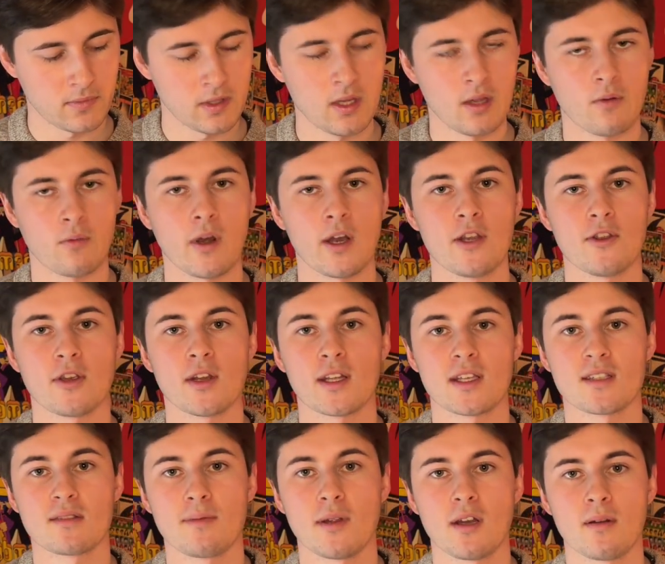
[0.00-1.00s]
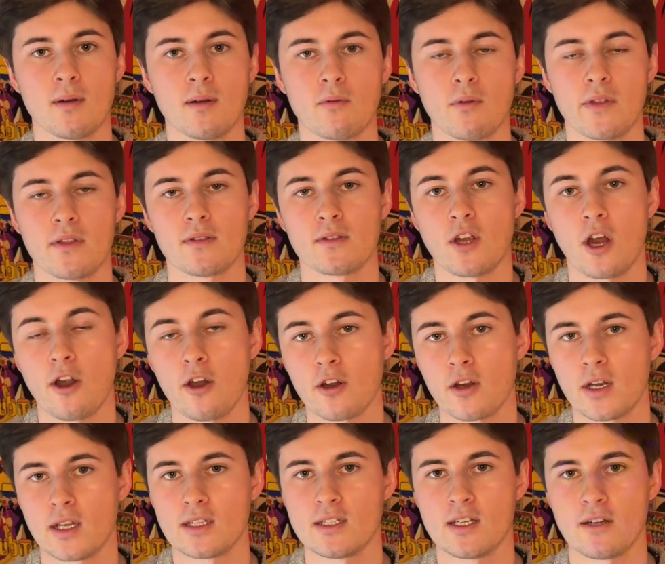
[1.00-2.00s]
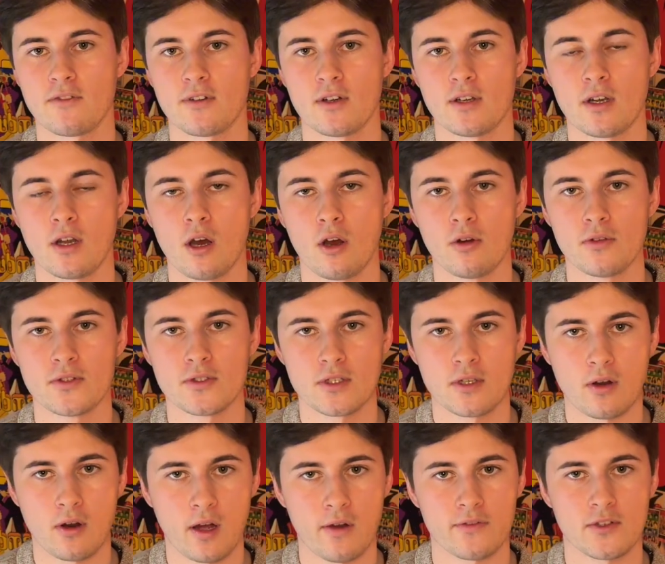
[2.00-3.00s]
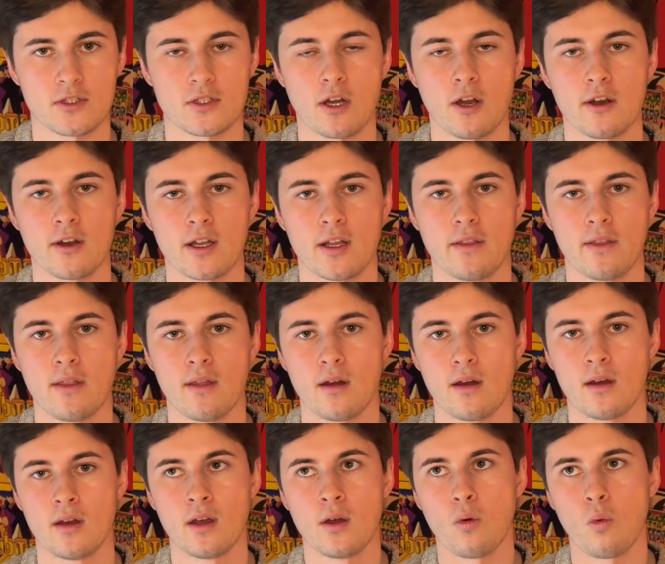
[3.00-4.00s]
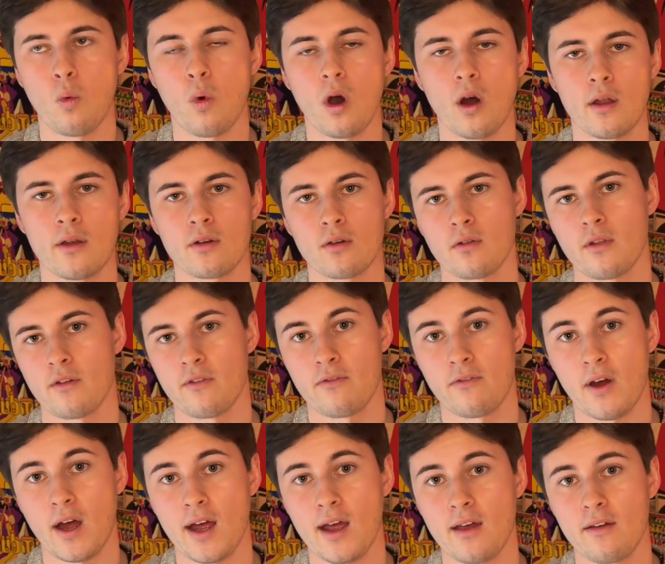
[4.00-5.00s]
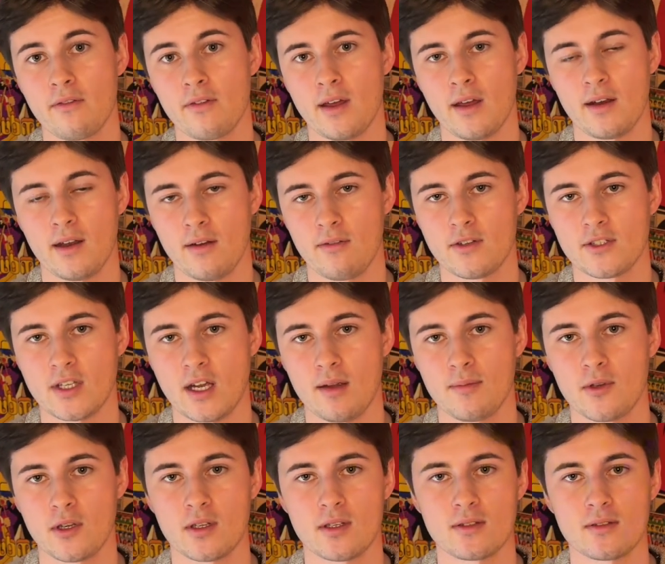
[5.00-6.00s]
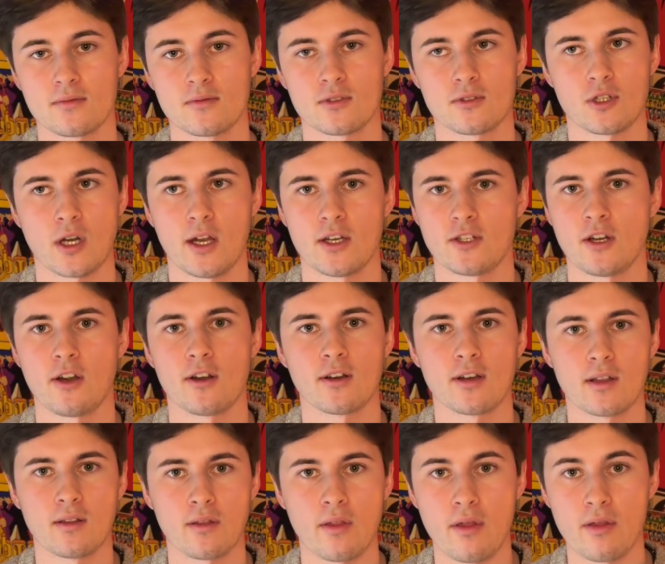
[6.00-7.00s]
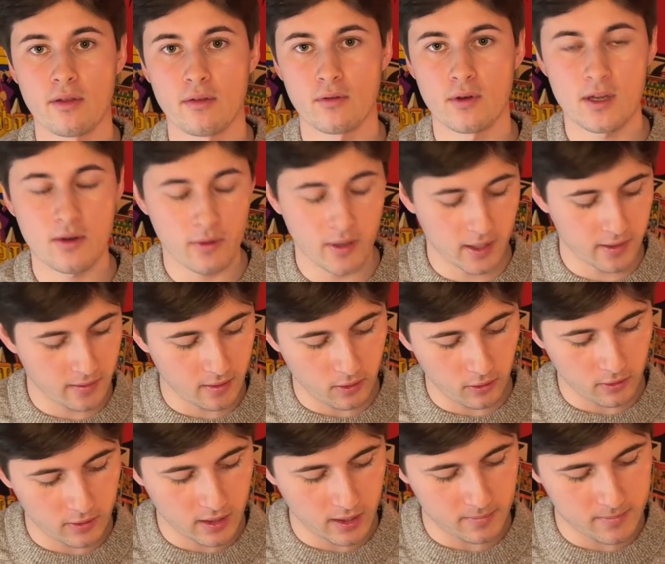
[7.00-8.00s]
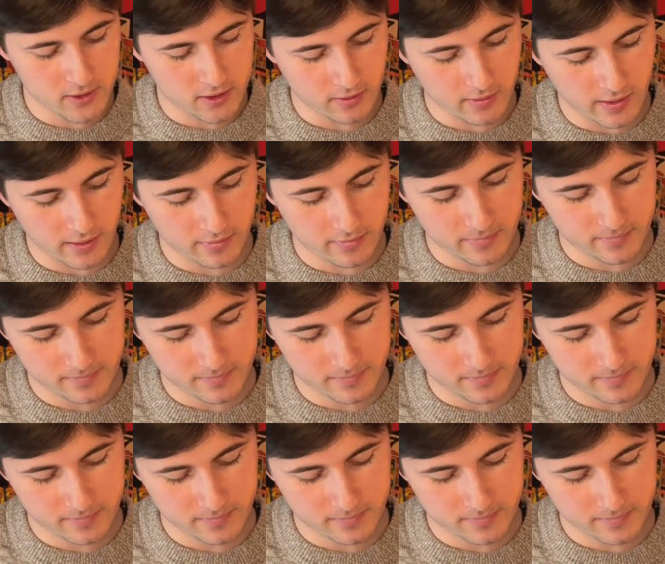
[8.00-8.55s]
Right, you can experiment with targeting different notes. You don't have to target the 1 or the 5 at every time. You can try targeting the 3 when the chord comes around.